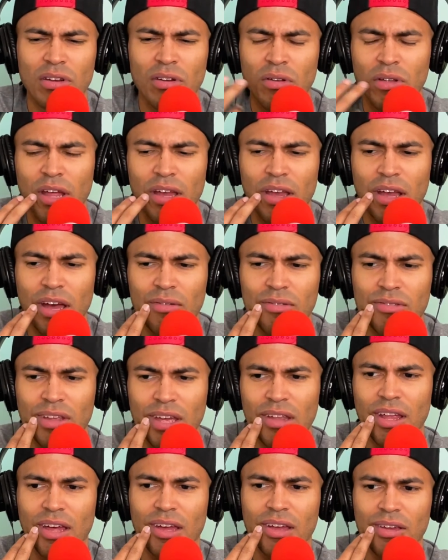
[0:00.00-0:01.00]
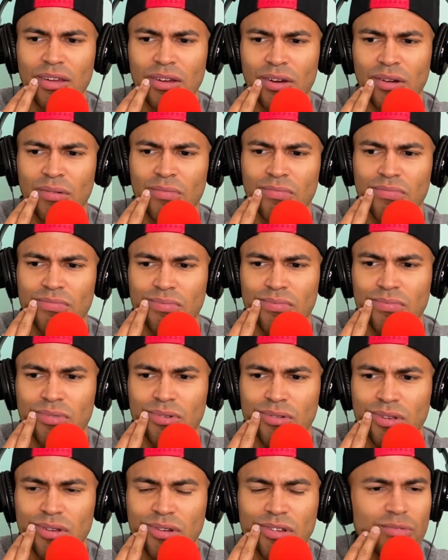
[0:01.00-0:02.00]
Like I'll say like,
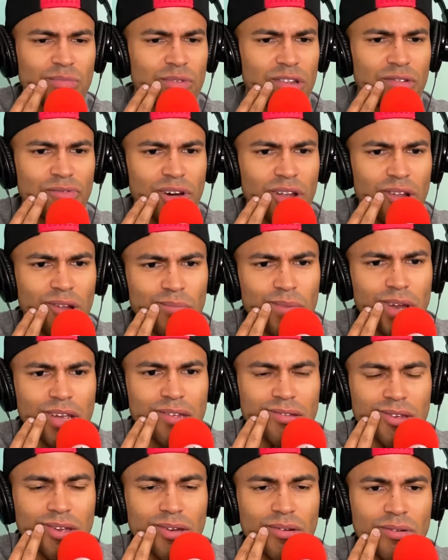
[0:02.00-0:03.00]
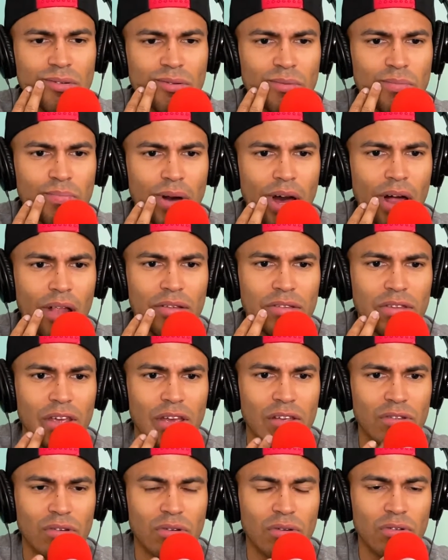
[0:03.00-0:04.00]
Rocio doesn't really follow Mexico
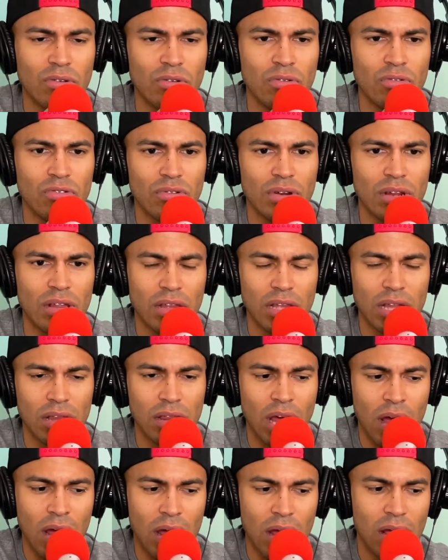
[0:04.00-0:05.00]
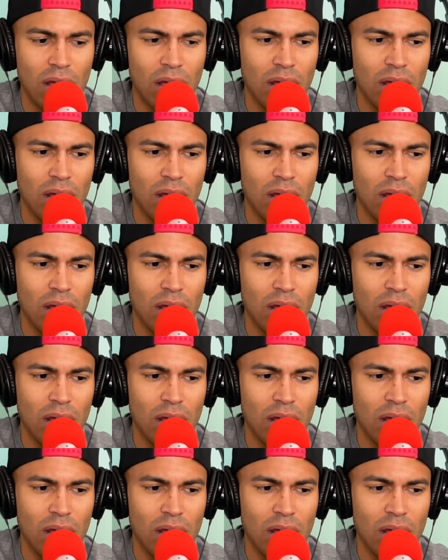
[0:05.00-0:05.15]
politics or news or anything like that